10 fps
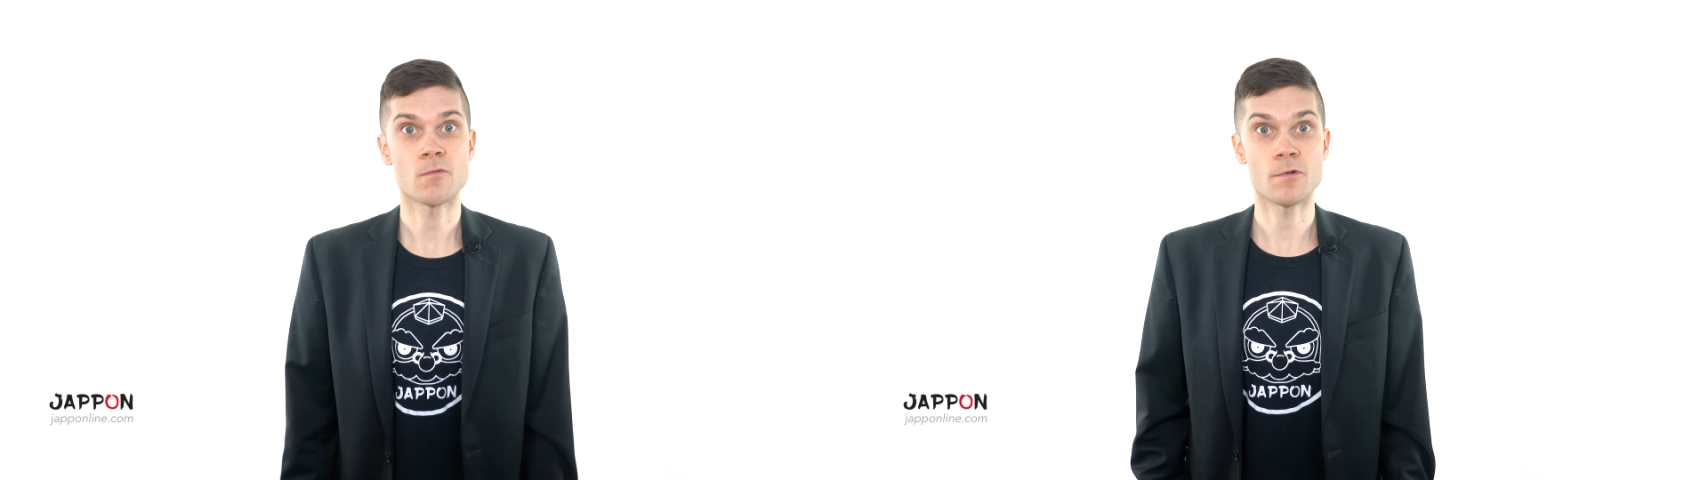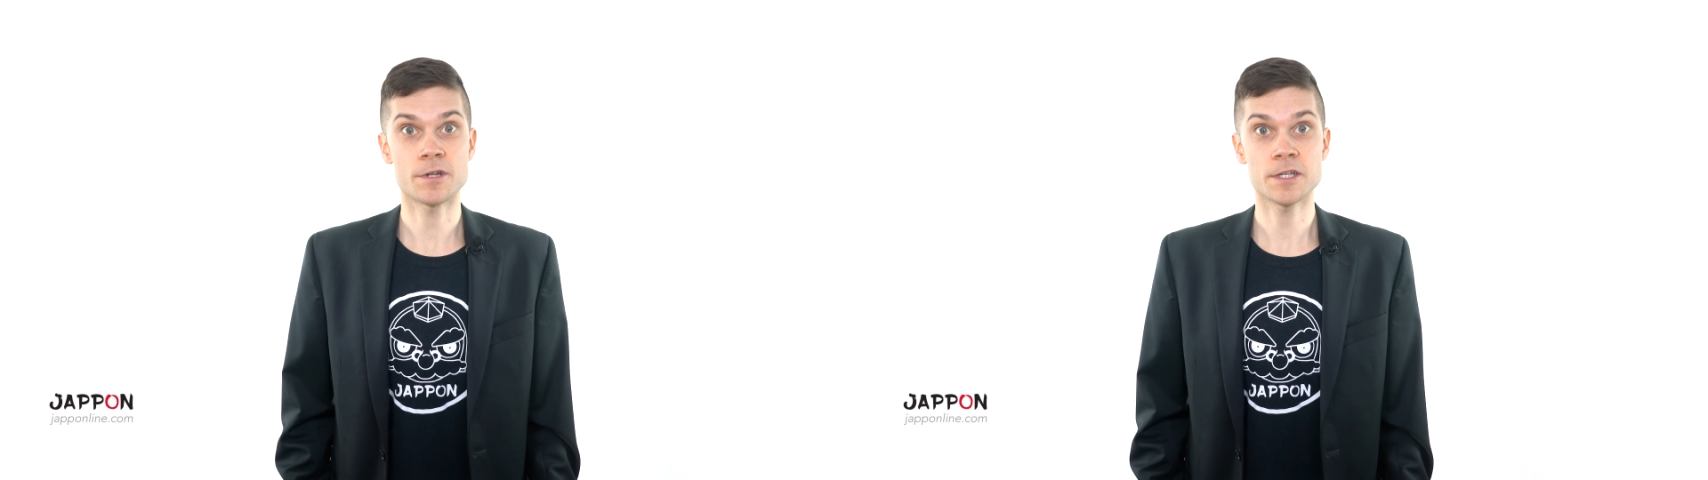
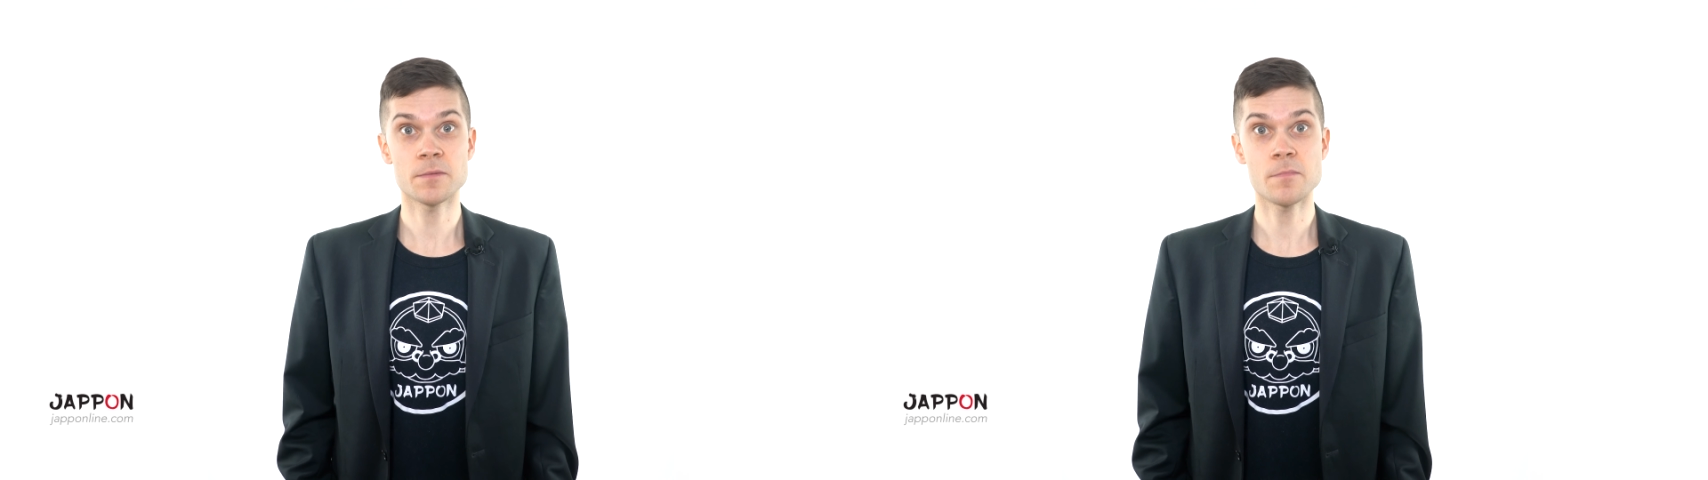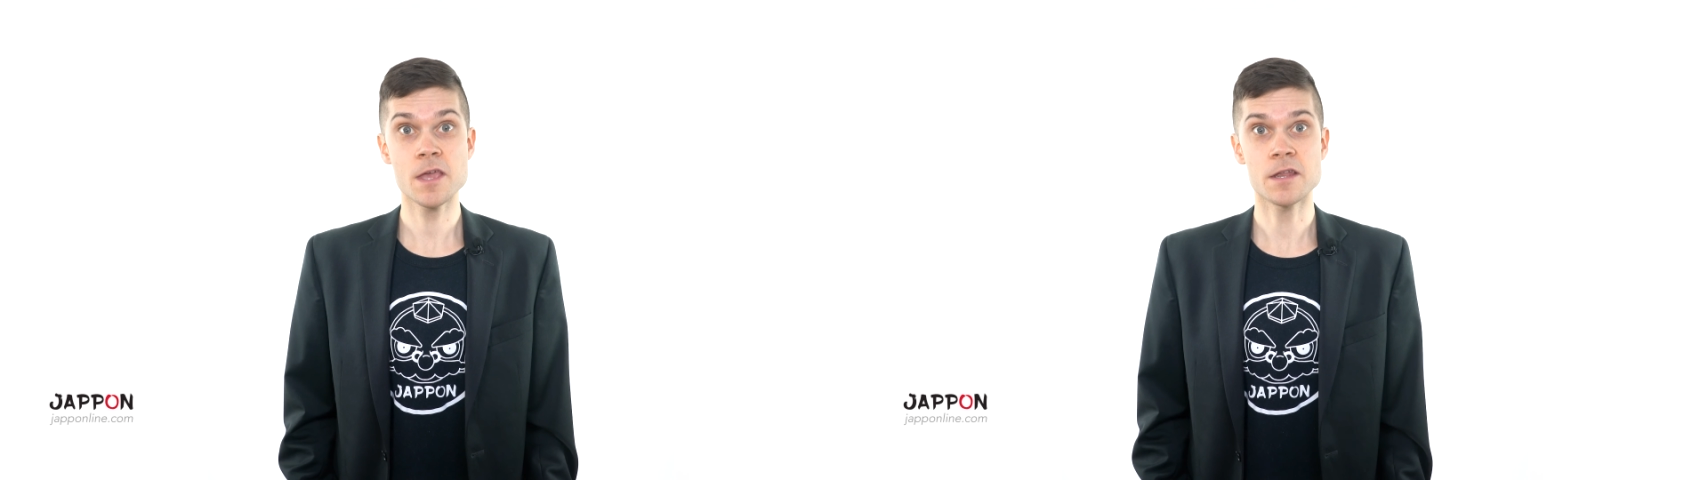What does it
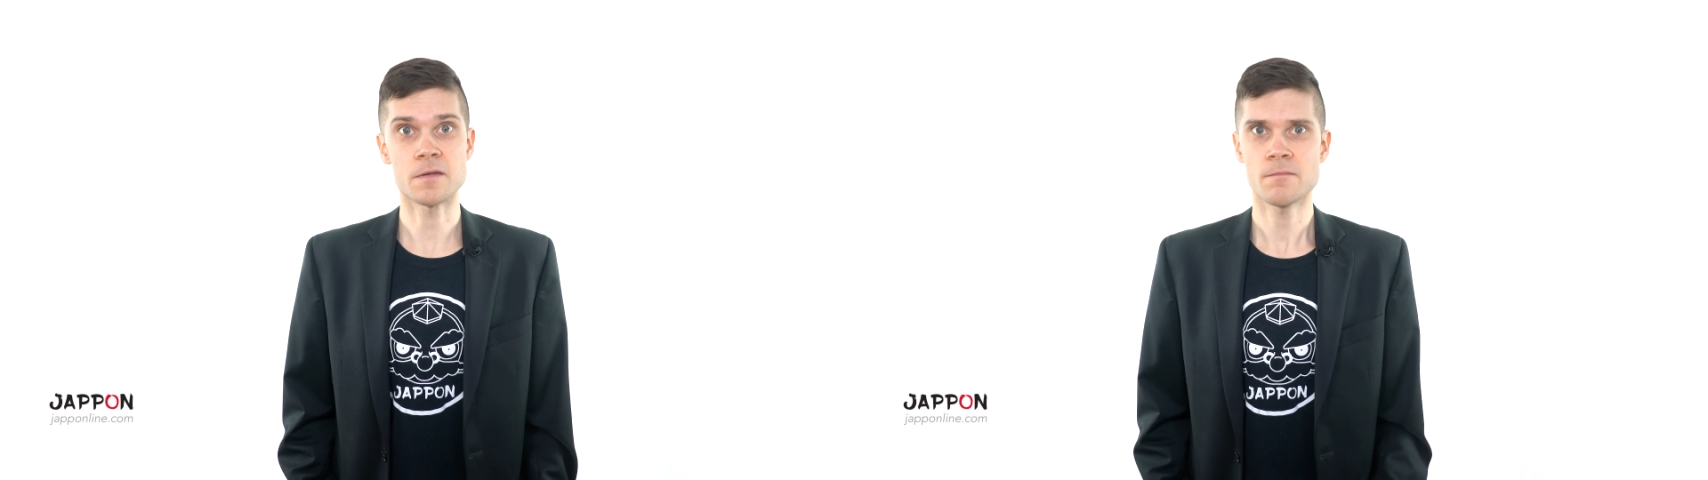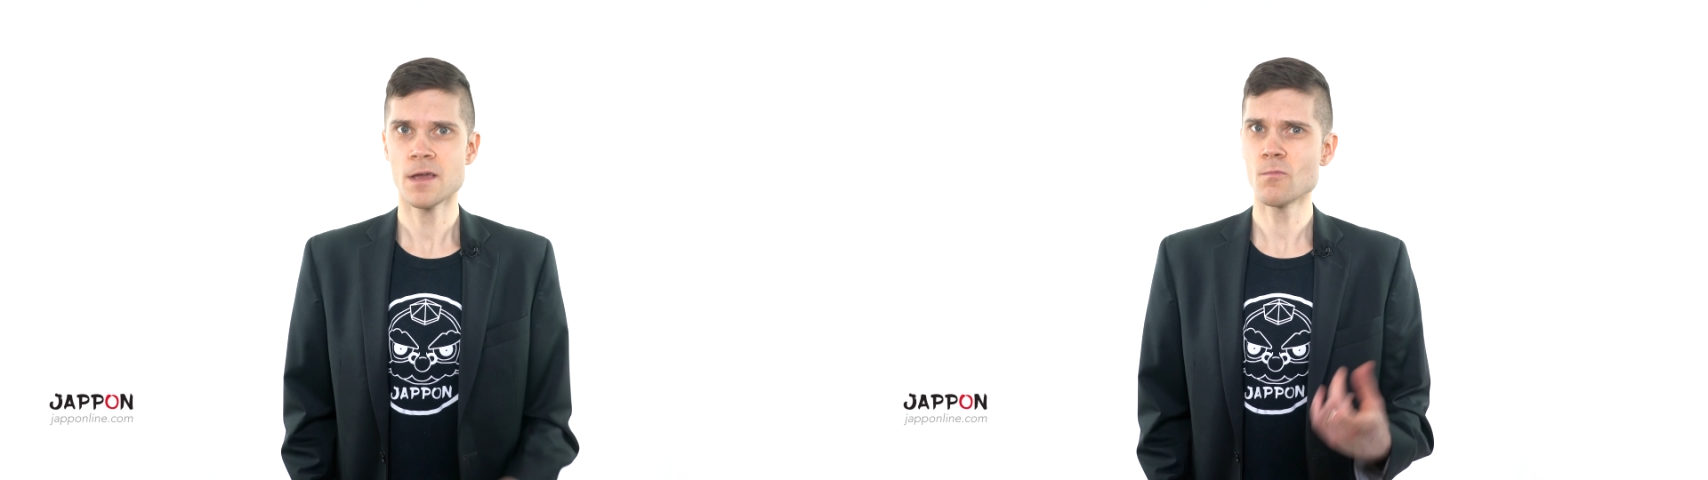
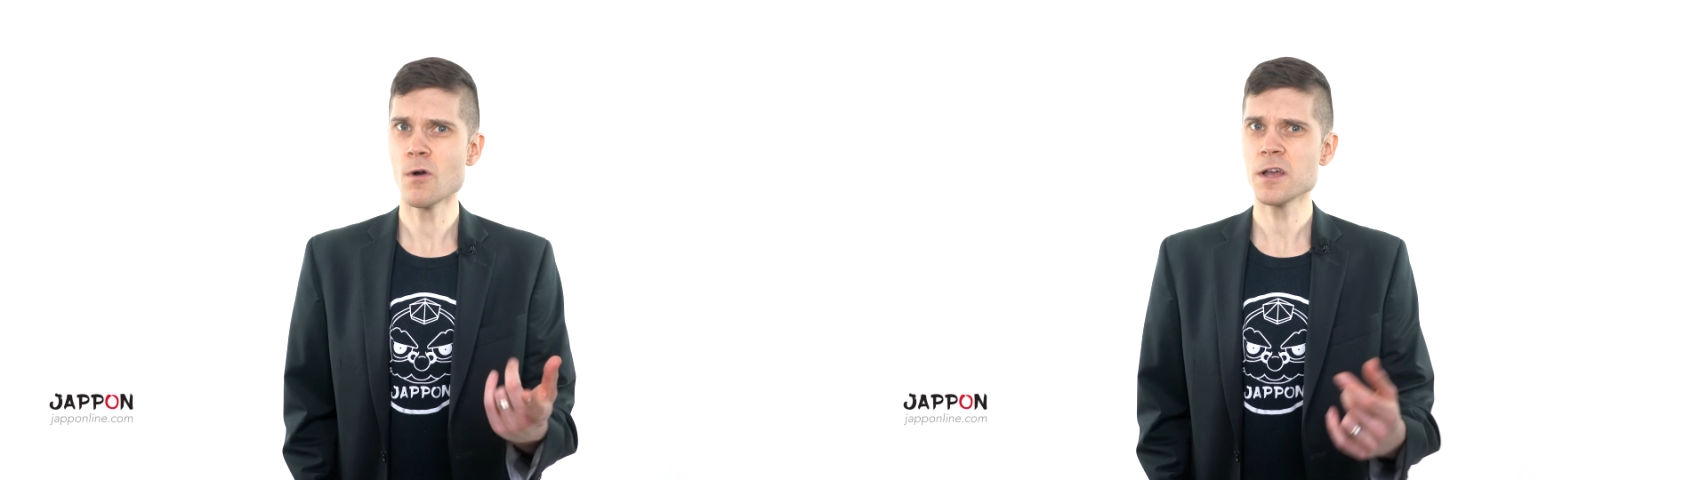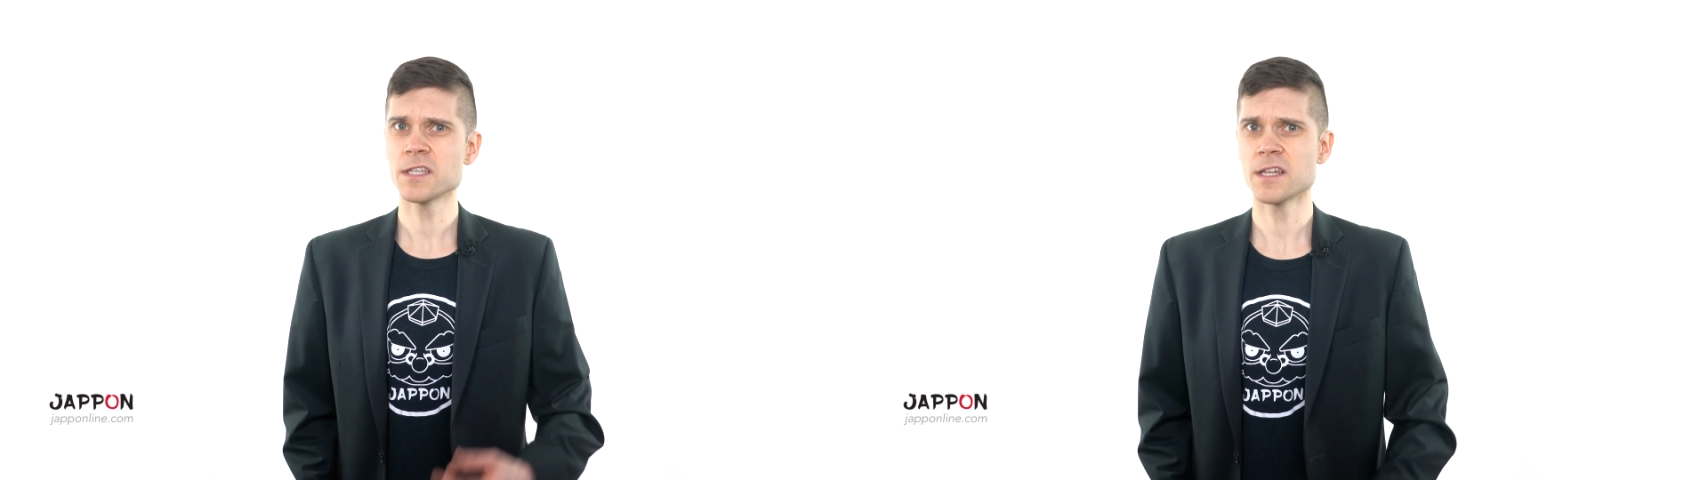mean? And
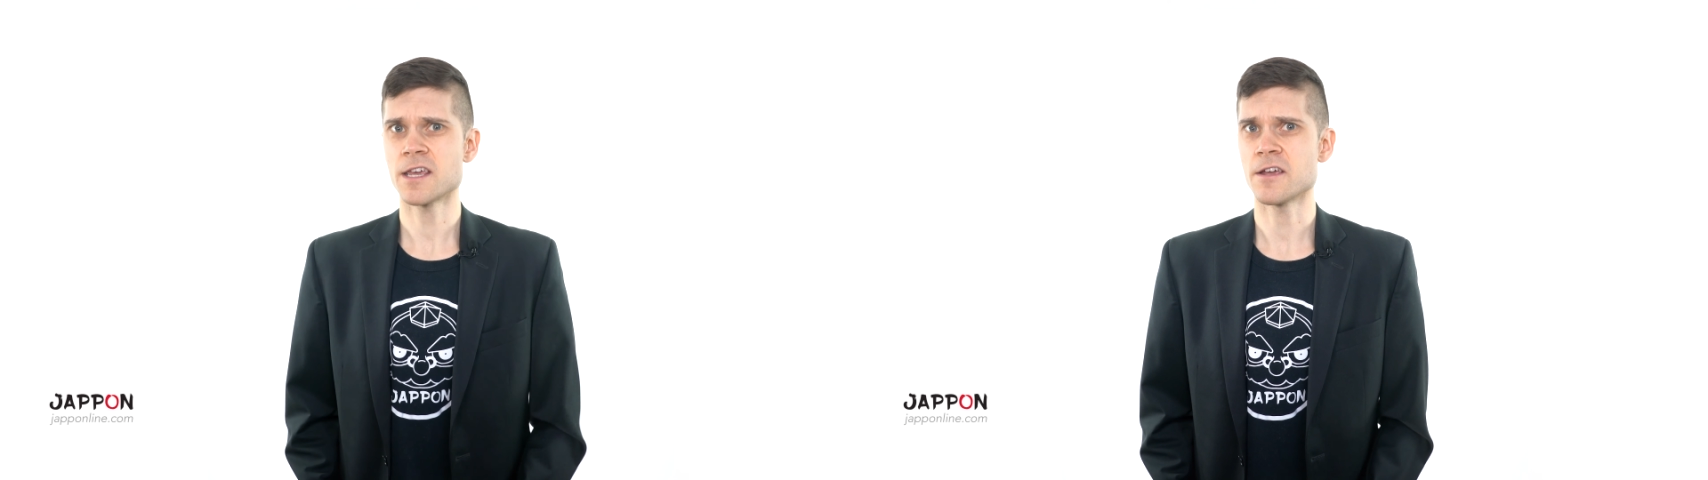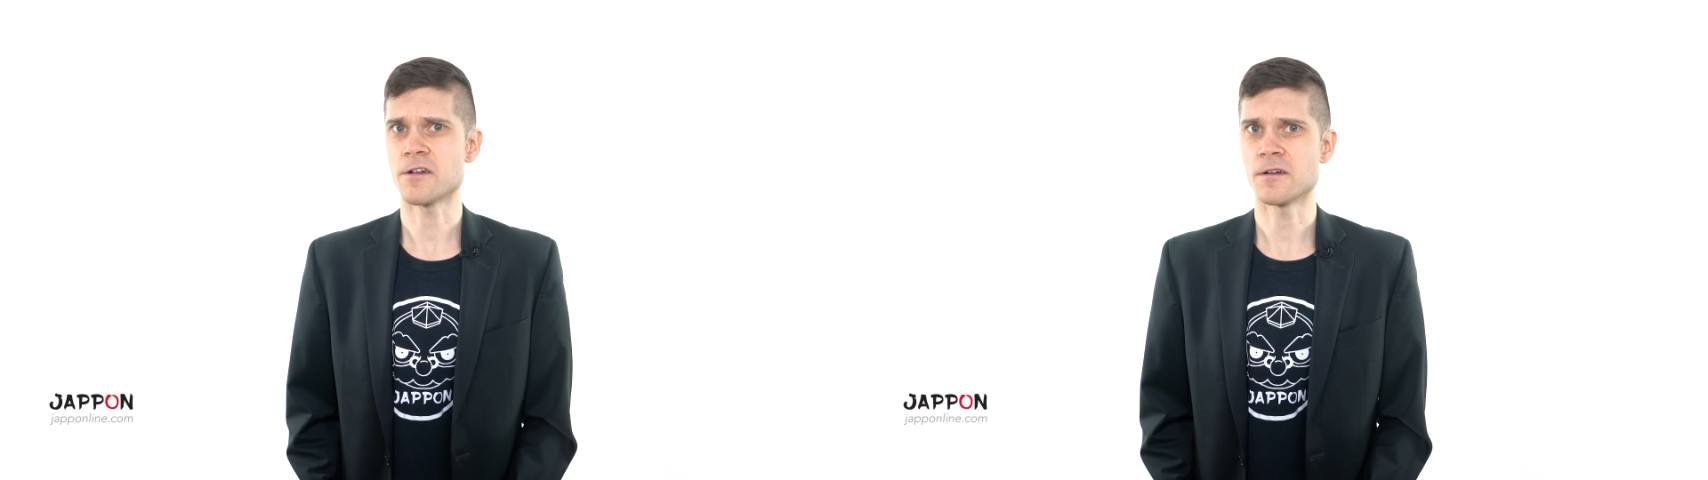why is it
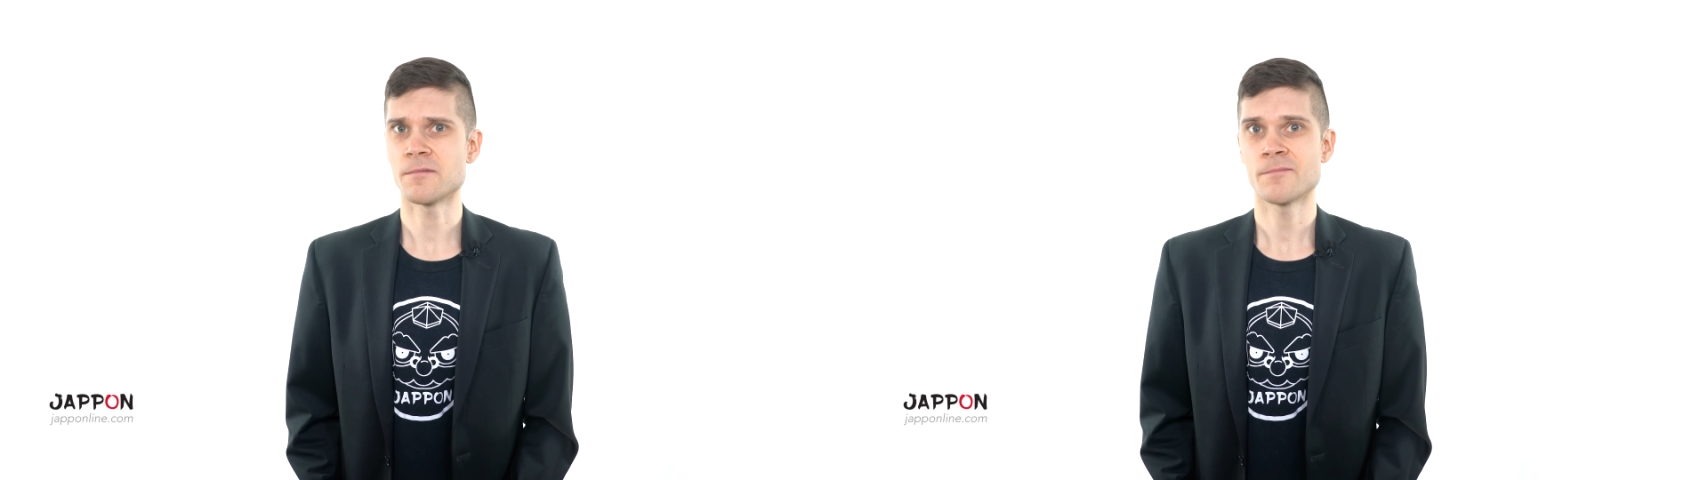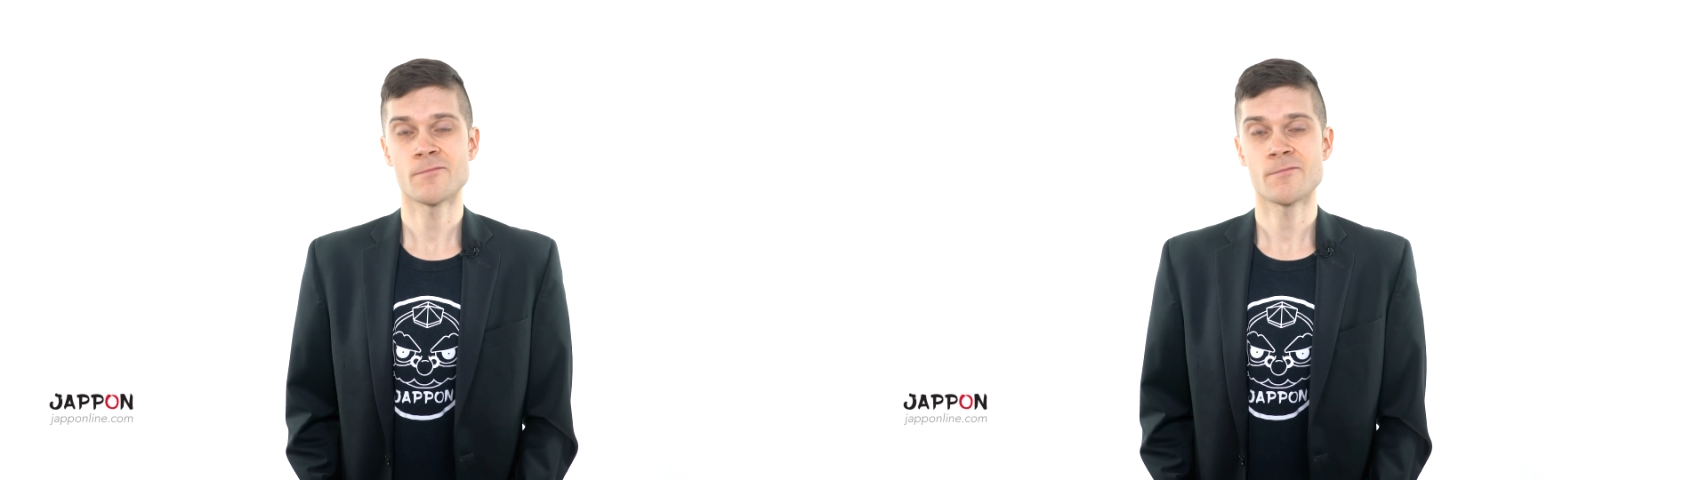here?